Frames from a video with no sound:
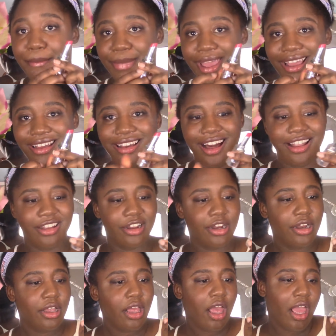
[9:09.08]
pink
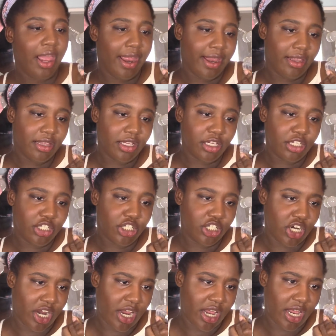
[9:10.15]
color in the
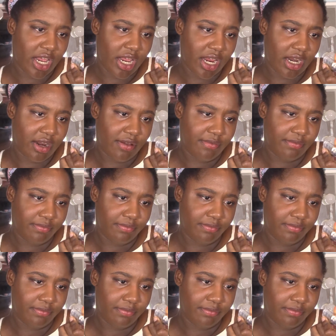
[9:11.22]
shade